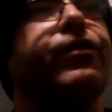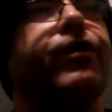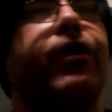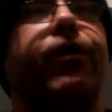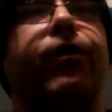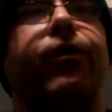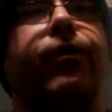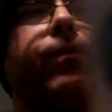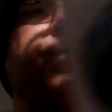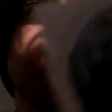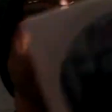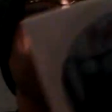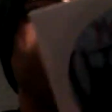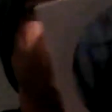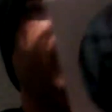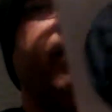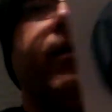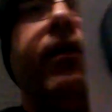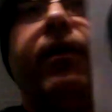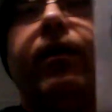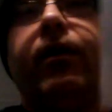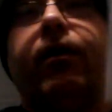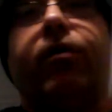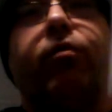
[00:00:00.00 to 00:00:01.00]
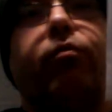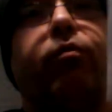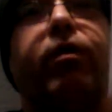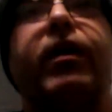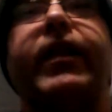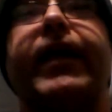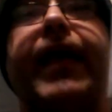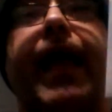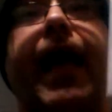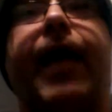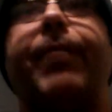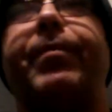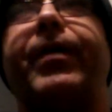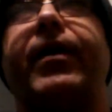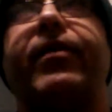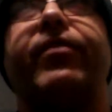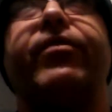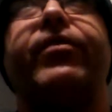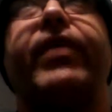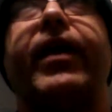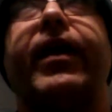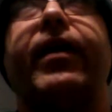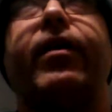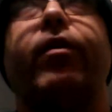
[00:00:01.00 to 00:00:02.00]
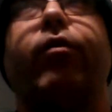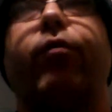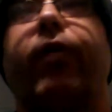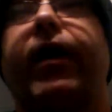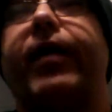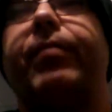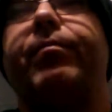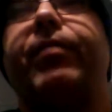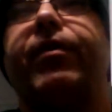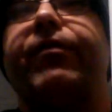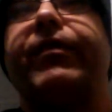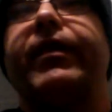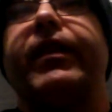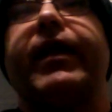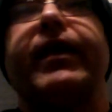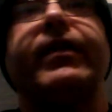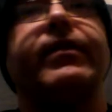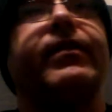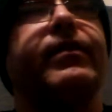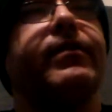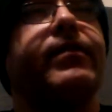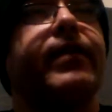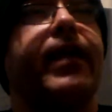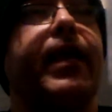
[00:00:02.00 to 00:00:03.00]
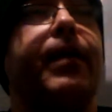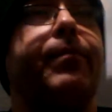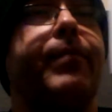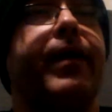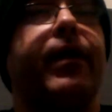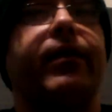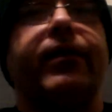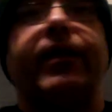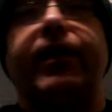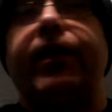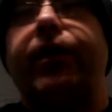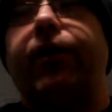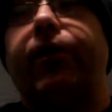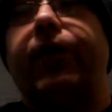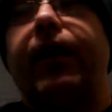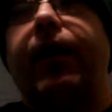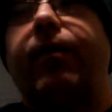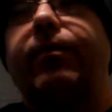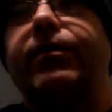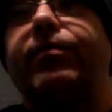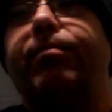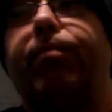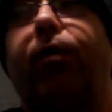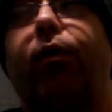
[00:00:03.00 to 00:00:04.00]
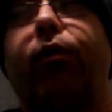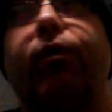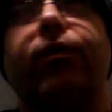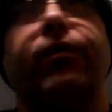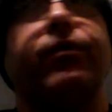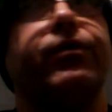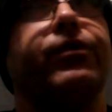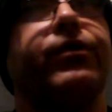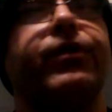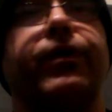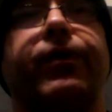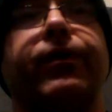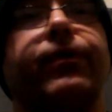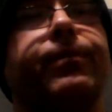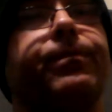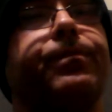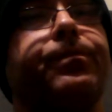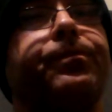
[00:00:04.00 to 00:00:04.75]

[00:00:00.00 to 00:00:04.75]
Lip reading: So really happy to say a great movie like this came out the year I was born. So